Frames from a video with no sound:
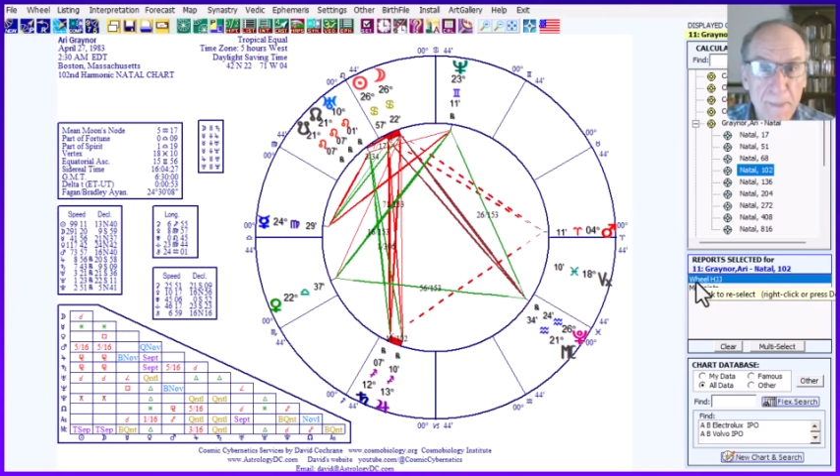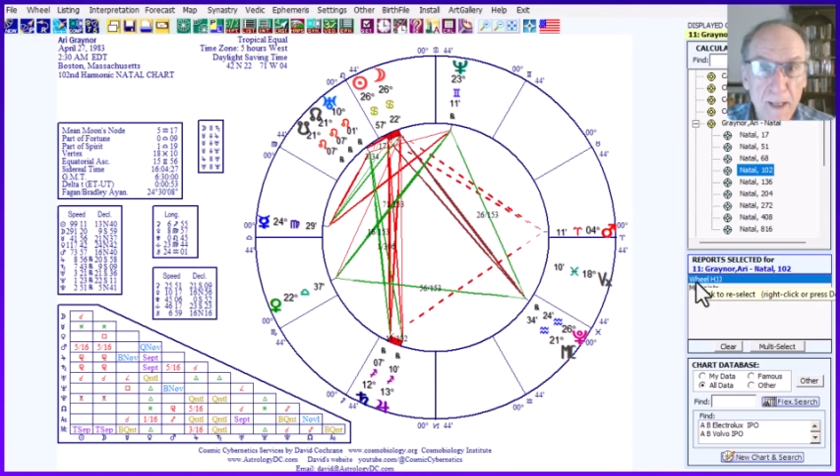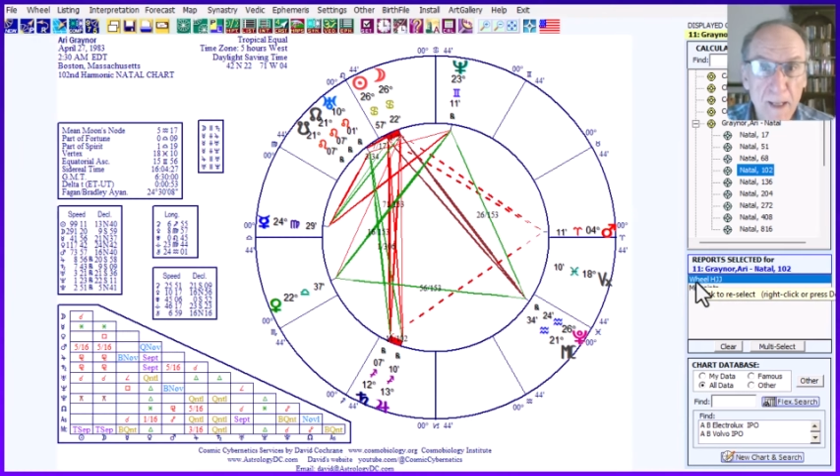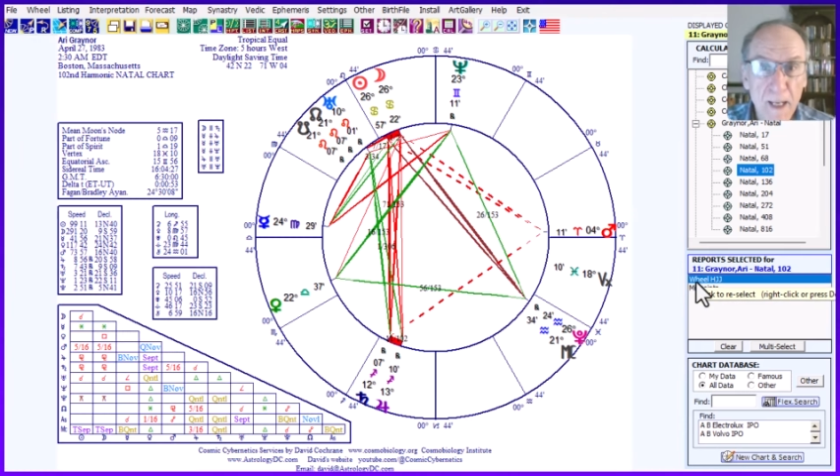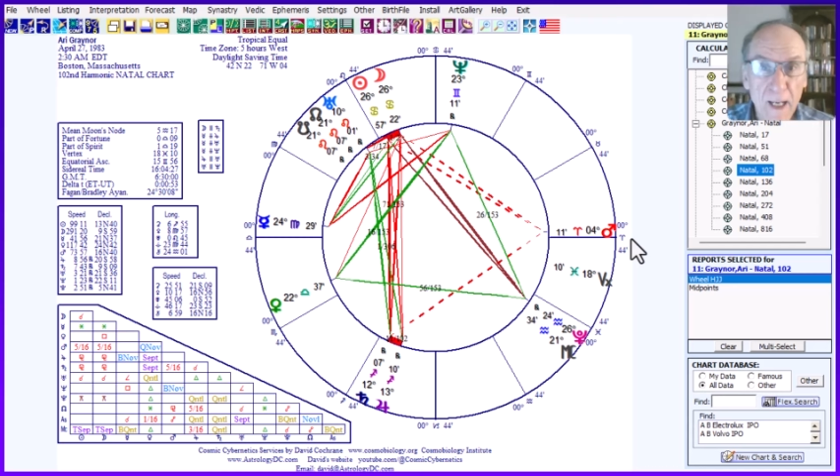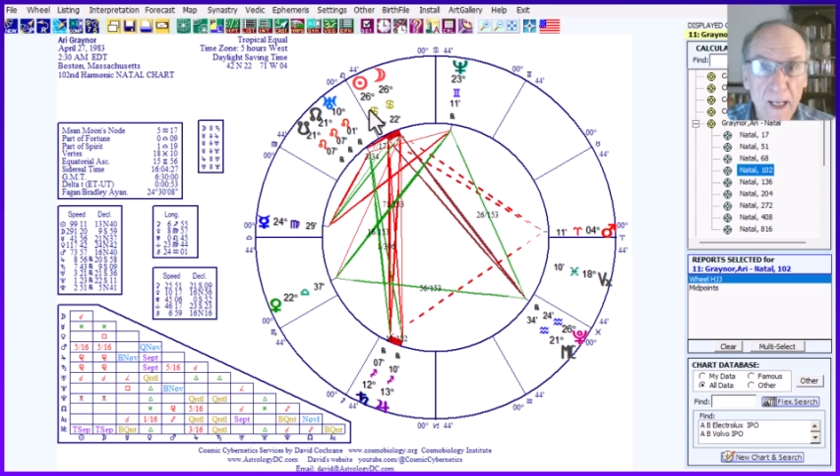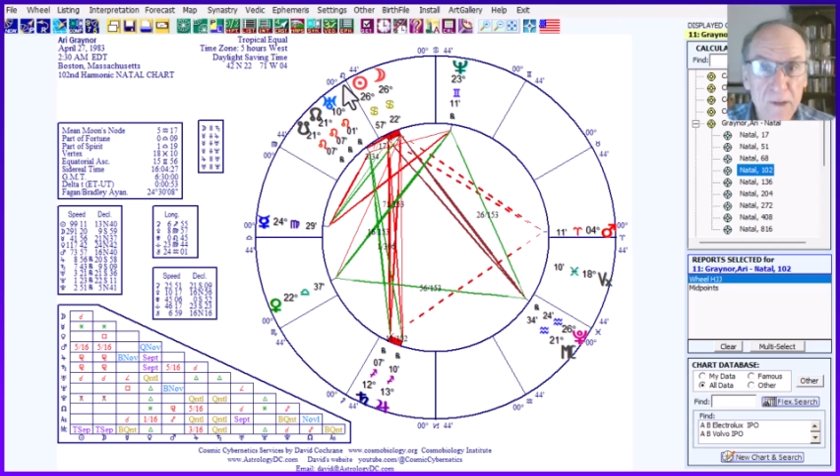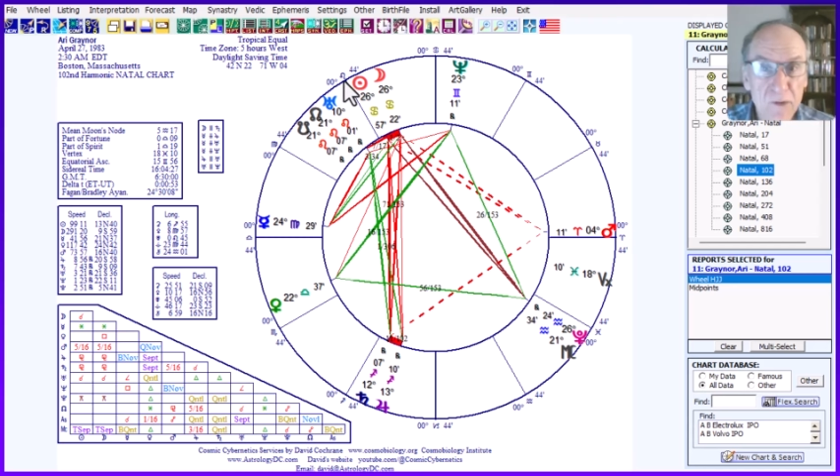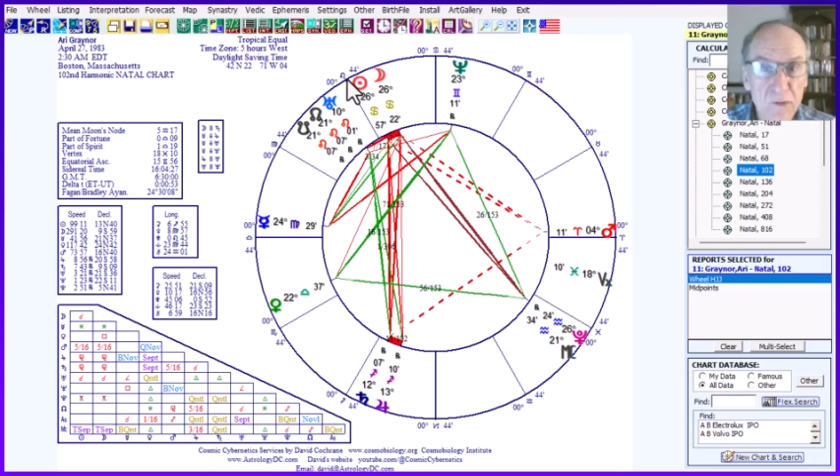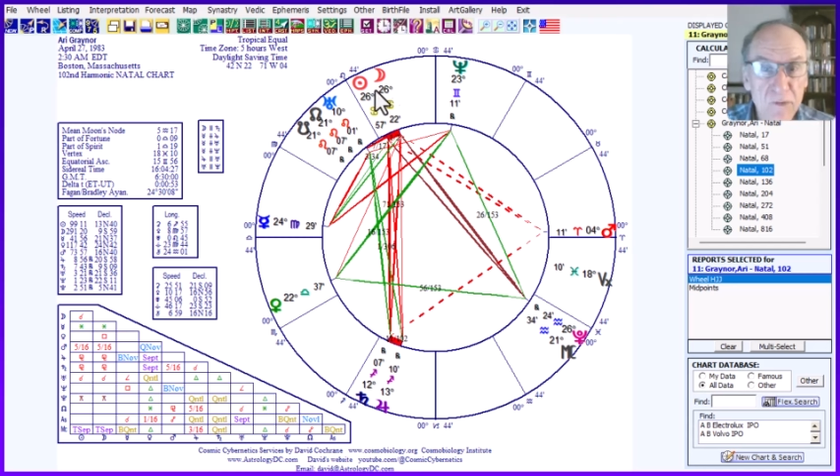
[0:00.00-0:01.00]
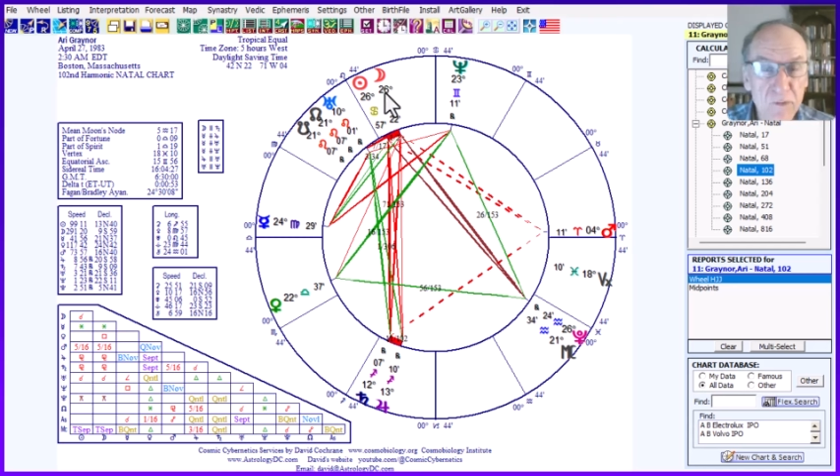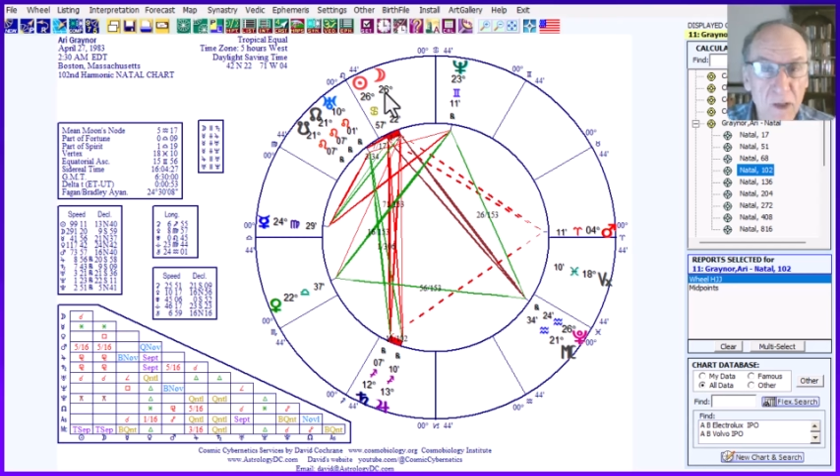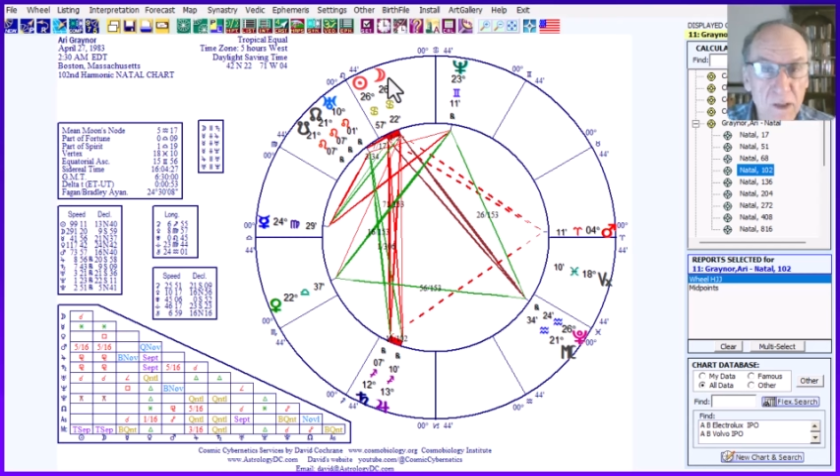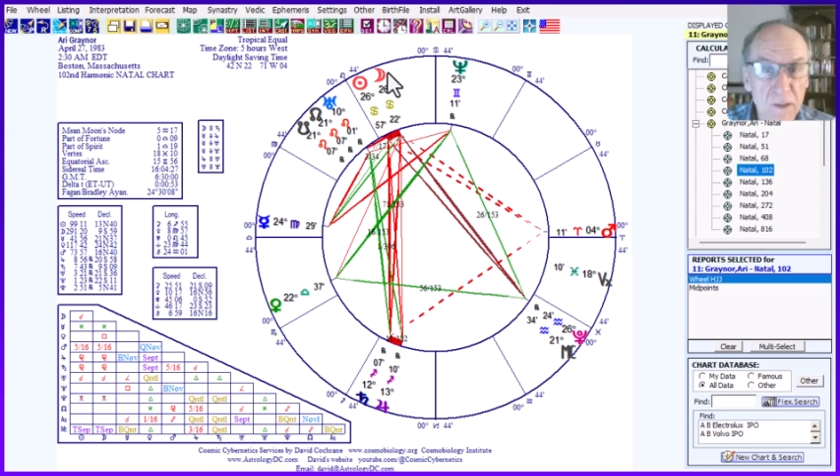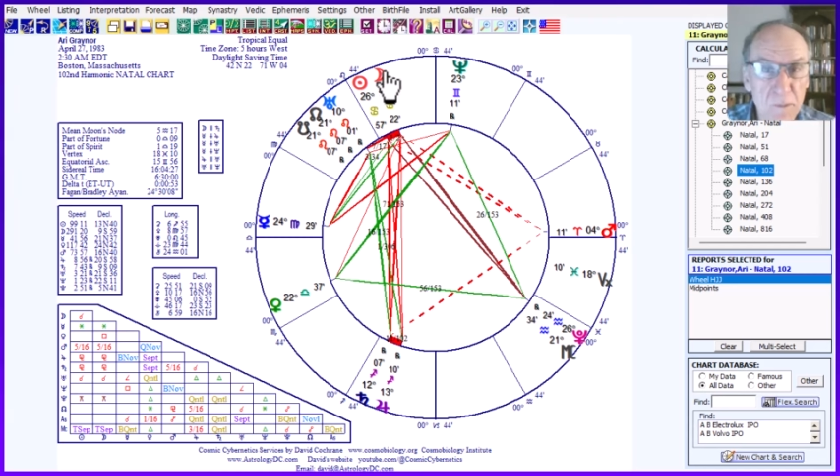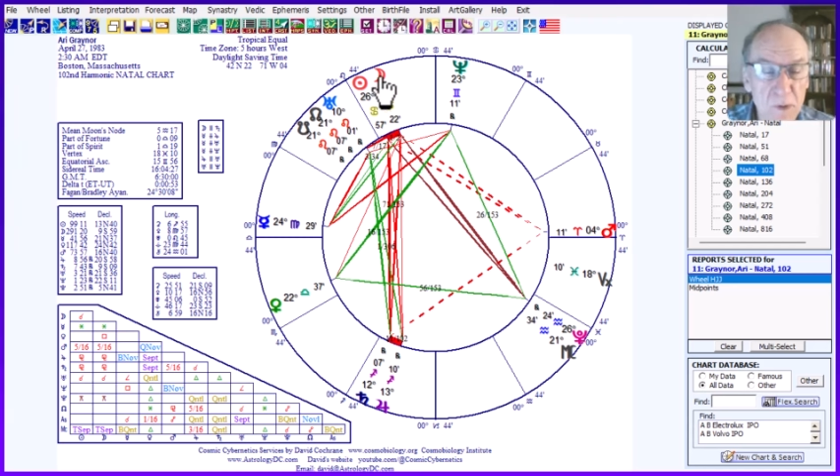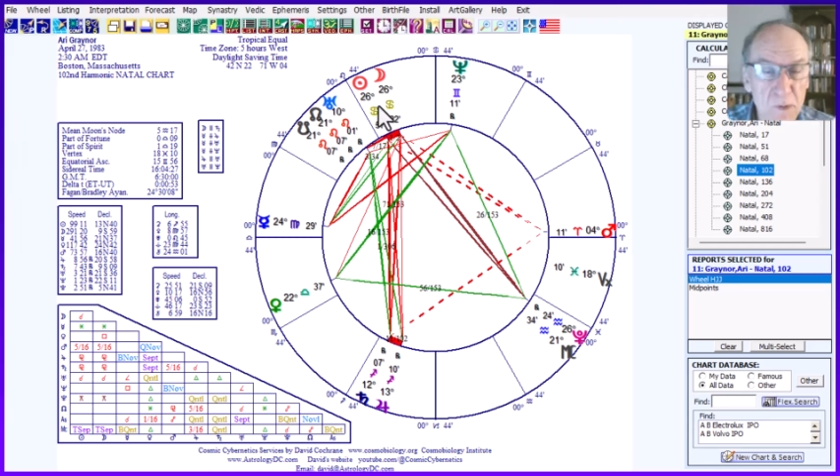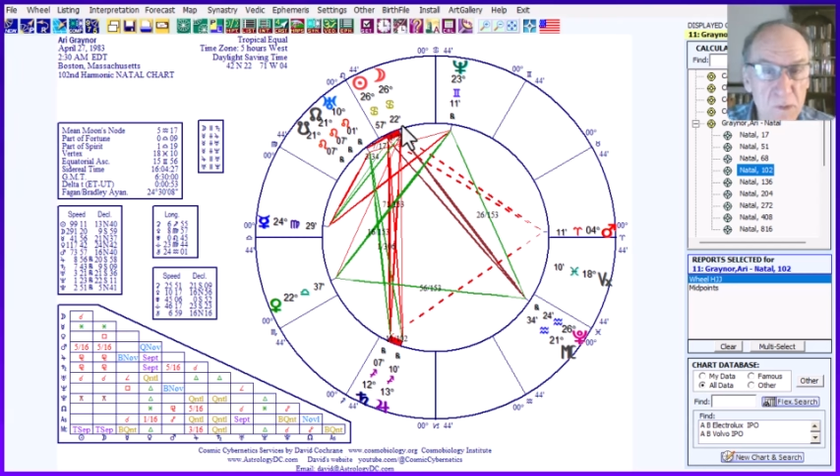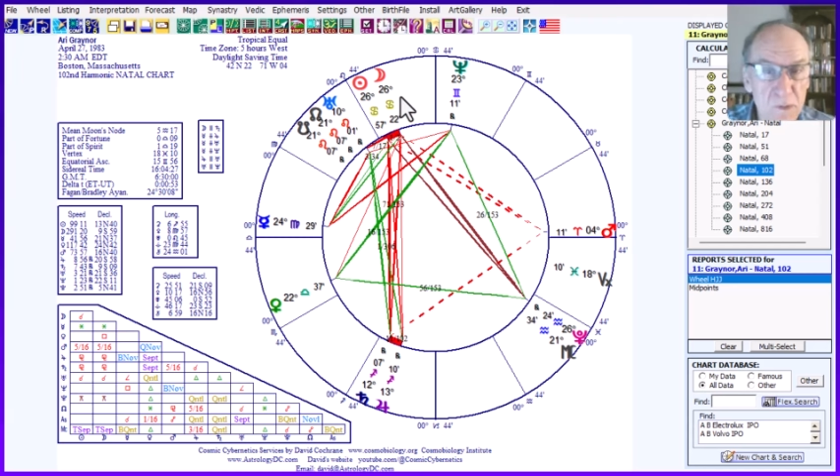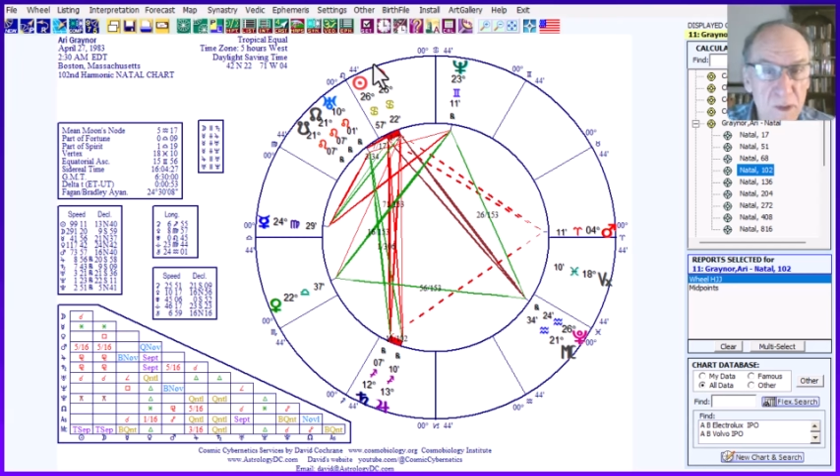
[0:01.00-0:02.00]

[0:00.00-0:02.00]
And her Sun and Moon,